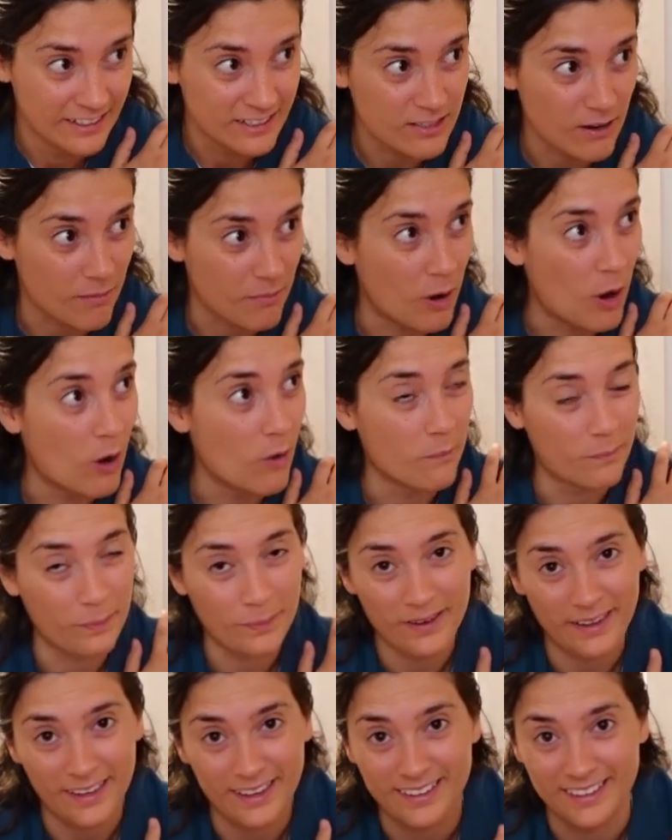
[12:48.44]
some hope
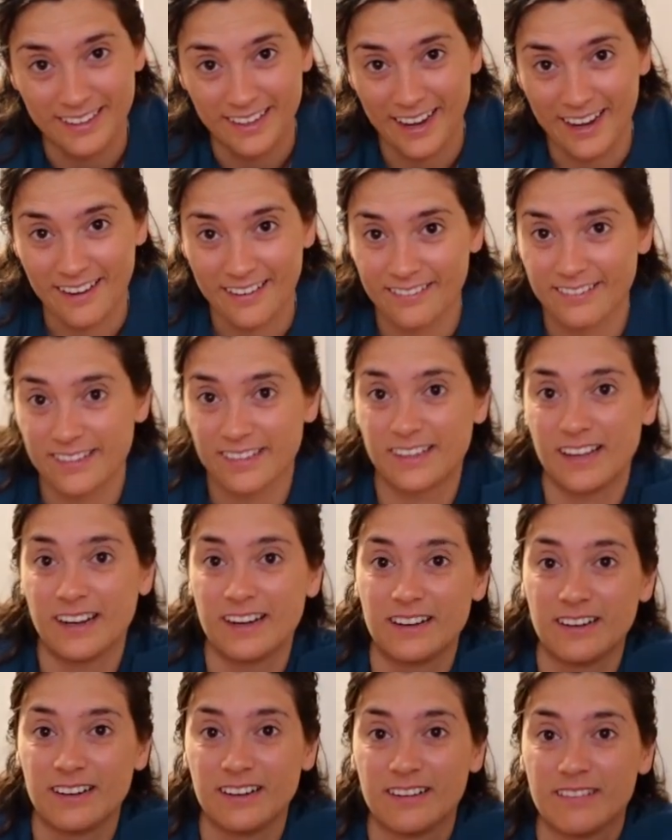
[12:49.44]
at the end of the
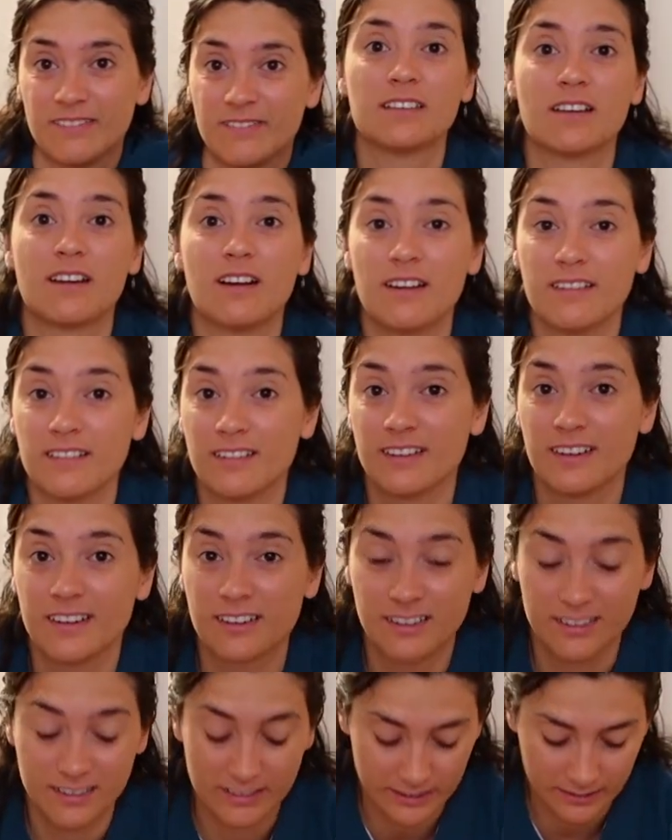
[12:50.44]
tunnel. So I'm gonna
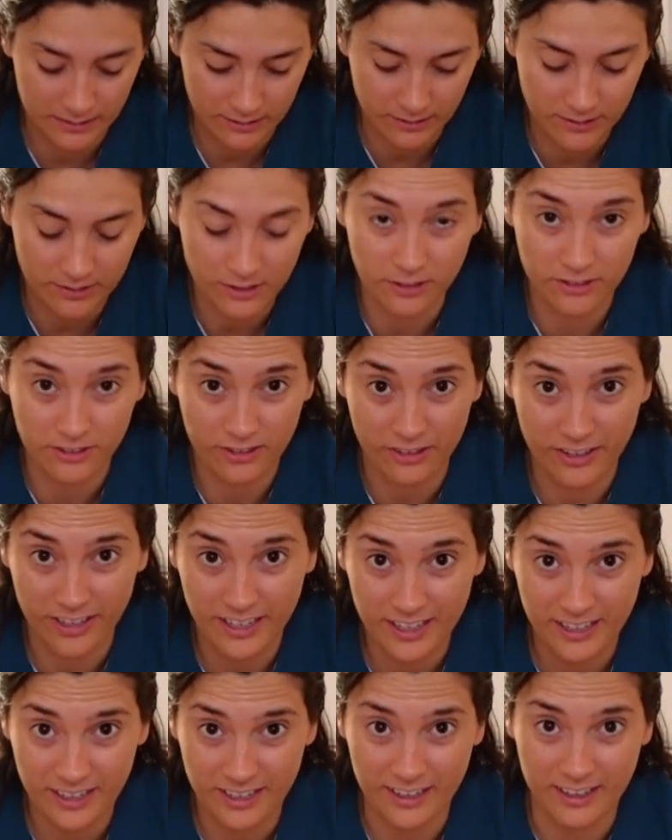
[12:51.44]
go to the
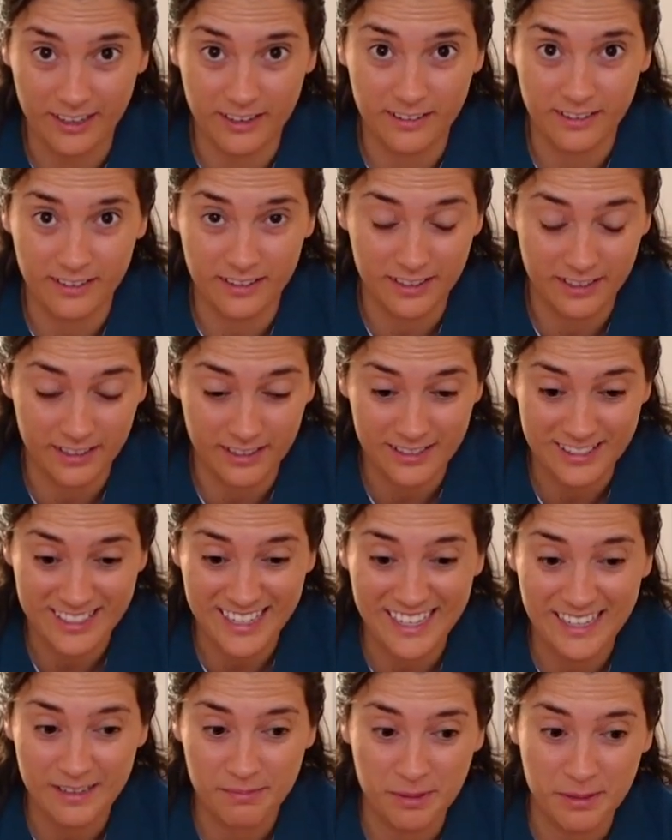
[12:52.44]
notary, I'm gonna
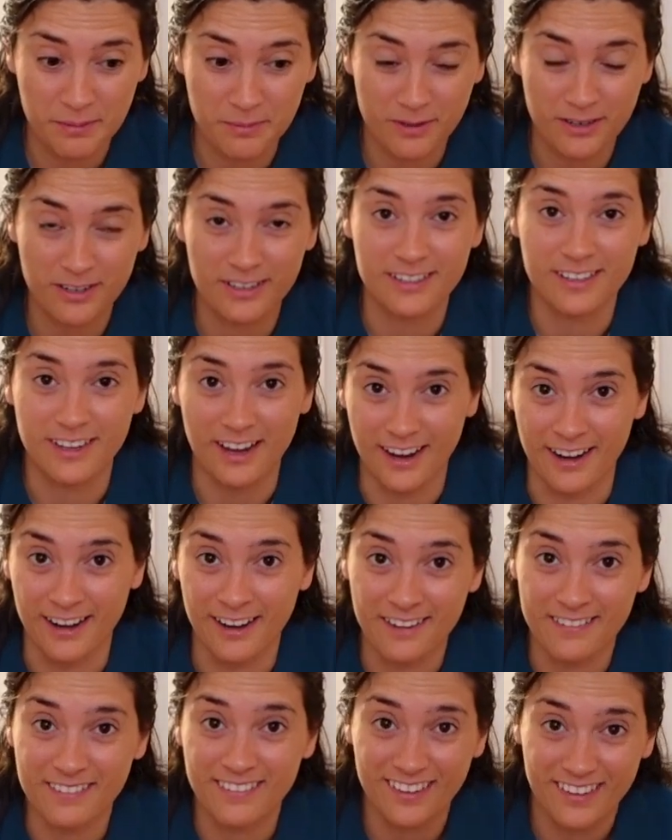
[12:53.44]
sign the papers, and
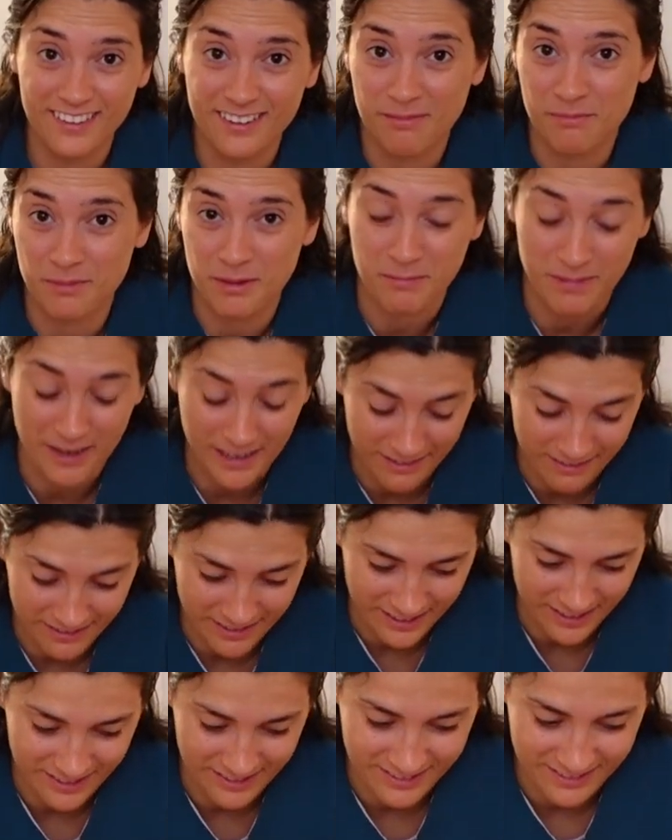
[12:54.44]
I'm gonna be back with
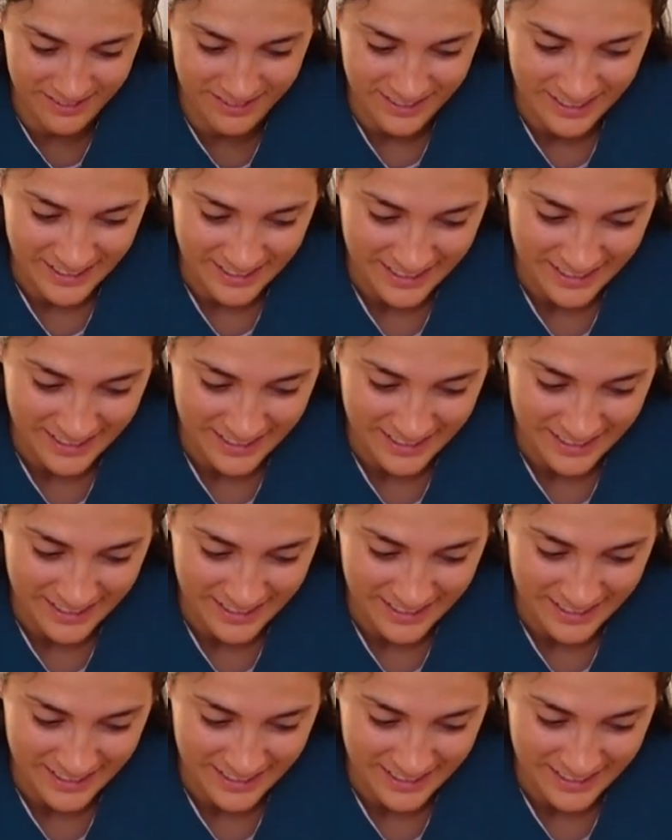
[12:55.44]
you